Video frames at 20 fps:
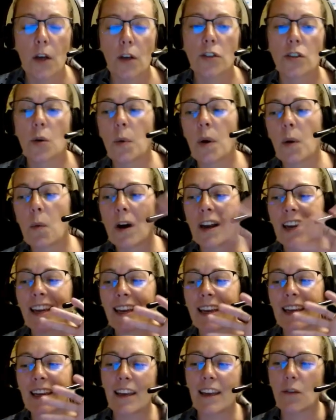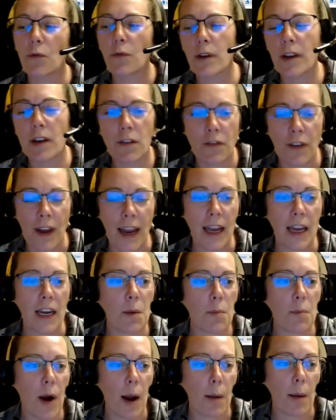So we want to get rid of
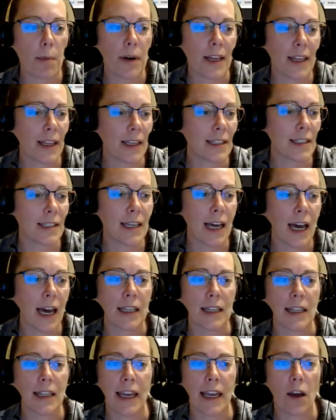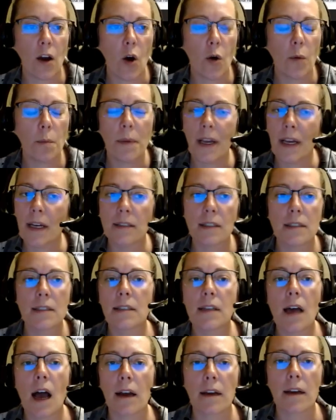any property that's not a lake home because
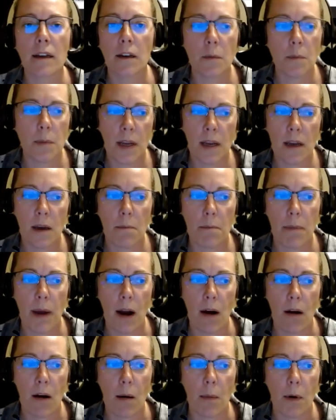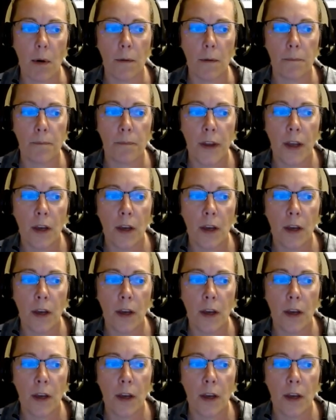it's not going to be comparable.